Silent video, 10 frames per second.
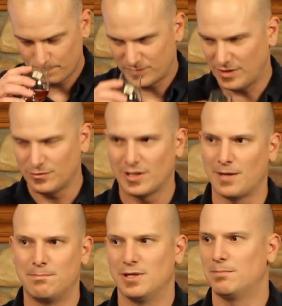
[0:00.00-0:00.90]
Definitely like a
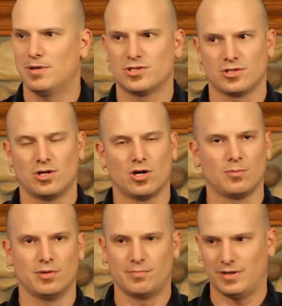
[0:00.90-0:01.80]
big punch of
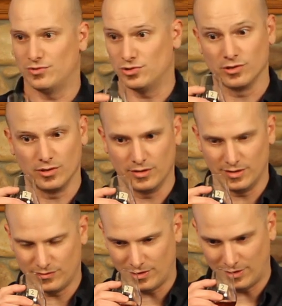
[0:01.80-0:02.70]
caramel and brown sugar in
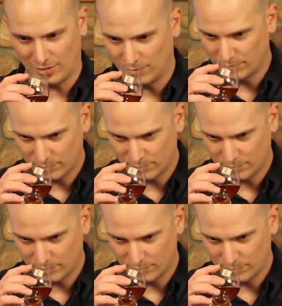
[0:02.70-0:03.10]
this right now.